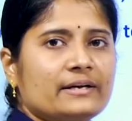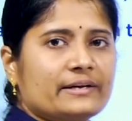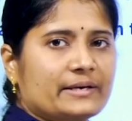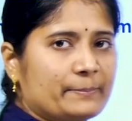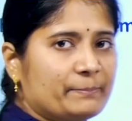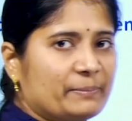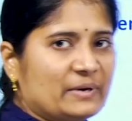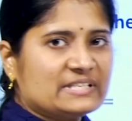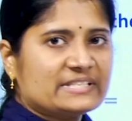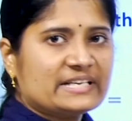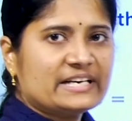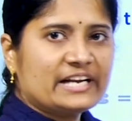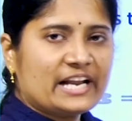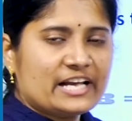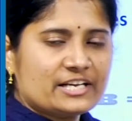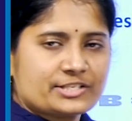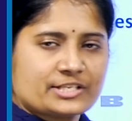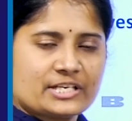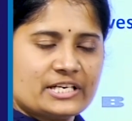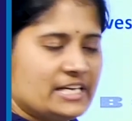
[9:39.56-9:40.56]

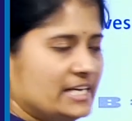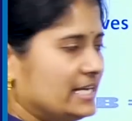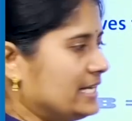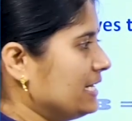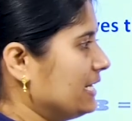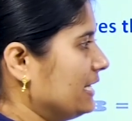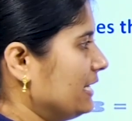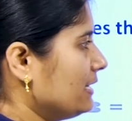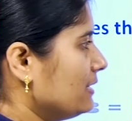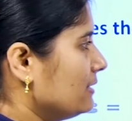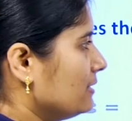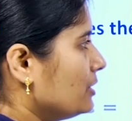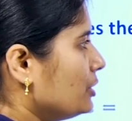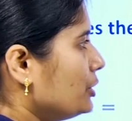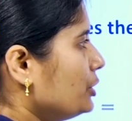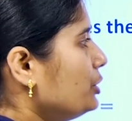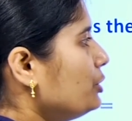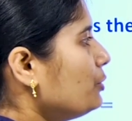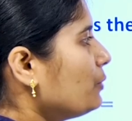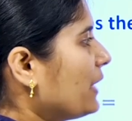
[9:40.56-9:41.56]
representation here,
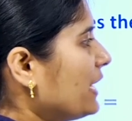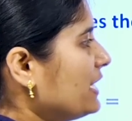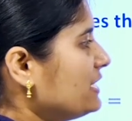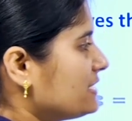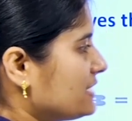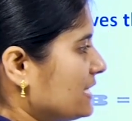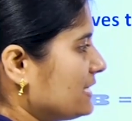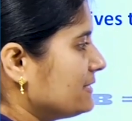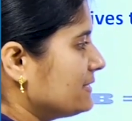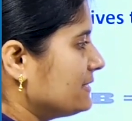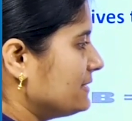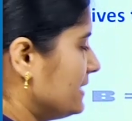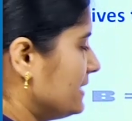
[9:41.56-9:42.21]
you can just